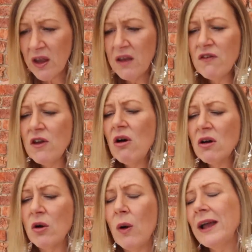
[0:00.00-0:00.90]
if
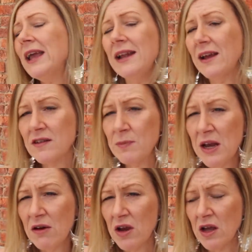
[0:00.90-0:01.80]
you're quite
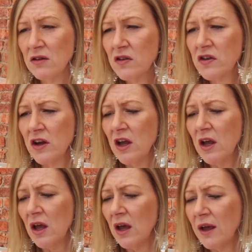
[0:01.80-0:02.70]
inexperienced,
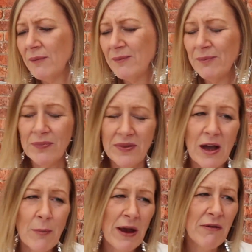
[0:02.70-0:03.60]

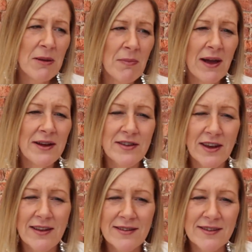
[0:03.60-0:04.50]
now bearing in mind
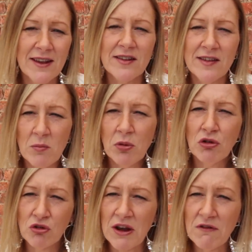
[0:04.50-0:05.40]
it's a simple,
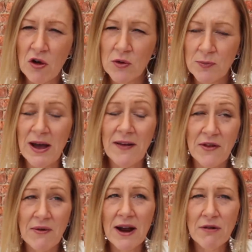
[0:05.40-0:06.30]
straightforward
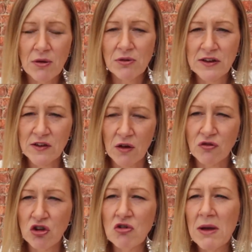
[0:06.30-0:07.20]
pattern, there are only sort
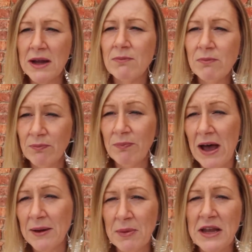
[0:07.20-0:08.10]
of two main
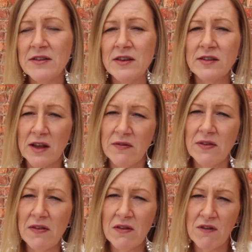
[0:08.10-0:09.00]
pattern pieces
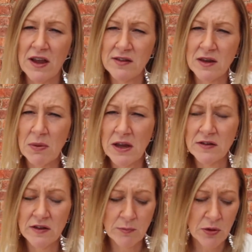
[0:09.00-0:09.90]
and then the facing
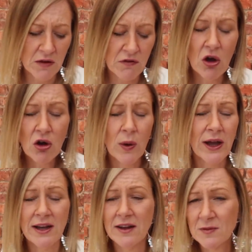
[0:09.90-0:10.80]
pieces, but if you're
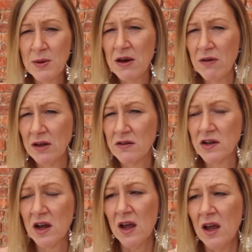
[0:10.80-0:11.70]
quite inexperienced,